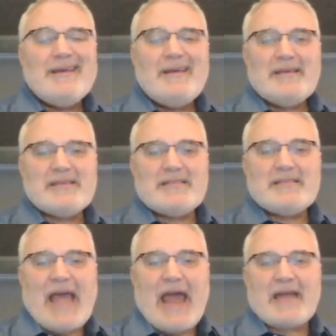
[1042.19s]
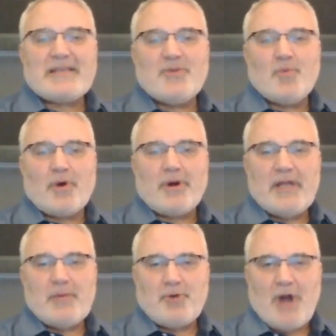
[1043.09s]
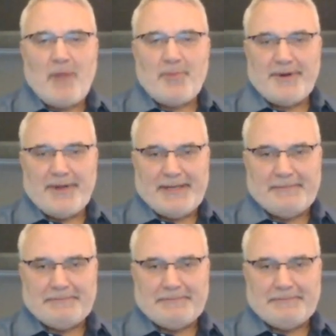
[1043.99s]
is intact and working properly.